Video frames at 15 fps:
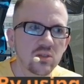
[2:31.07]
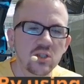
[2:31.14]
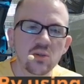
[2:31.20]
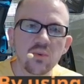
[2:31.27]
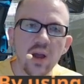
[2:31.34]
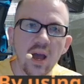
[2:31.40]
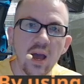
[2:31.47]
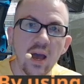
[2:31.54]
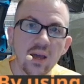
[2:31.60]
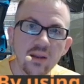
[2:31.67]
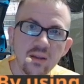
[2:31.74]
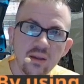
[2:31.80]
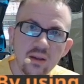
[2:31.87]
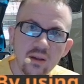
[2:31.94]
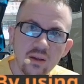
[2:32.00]
you add
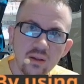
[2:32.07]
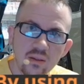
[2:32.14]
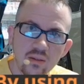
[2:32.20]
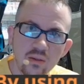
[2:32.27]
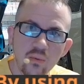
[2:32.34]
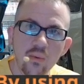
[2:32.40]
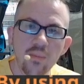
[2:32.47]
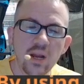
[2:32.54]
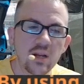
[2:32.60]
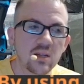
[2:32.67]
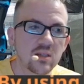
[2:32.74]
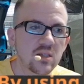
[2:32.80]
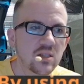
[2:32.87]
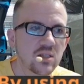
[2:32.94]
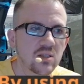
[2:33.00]
the remaining
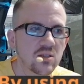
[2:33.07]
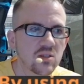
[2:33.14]
digits.